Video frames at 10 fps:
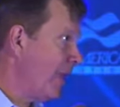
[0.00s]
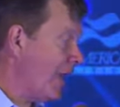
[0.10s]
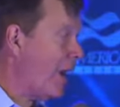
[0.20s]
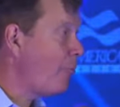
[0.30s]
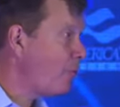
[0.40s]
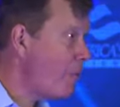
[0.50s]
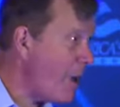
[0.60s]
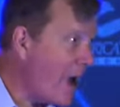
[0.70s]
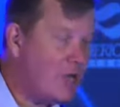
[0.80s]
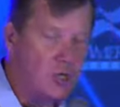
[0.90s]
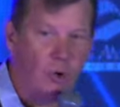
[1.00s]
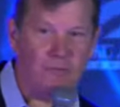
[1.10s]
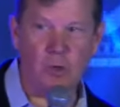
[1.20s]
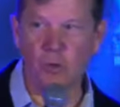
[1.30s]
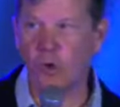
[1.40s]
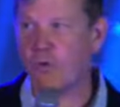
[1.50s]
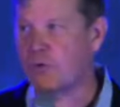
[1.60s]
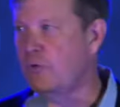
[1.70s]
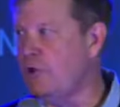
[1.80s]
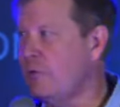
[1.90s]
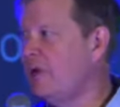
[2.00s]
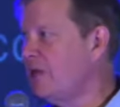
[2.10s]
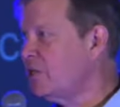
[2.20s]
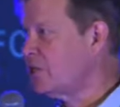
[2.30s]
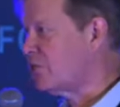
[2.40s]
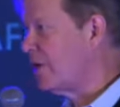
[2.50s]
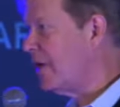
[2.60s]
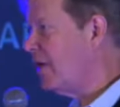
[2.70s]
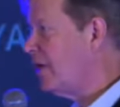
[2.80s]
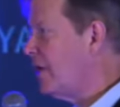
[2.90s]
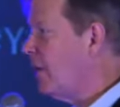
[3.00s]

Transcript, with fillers: And I would remind you if you look through human history,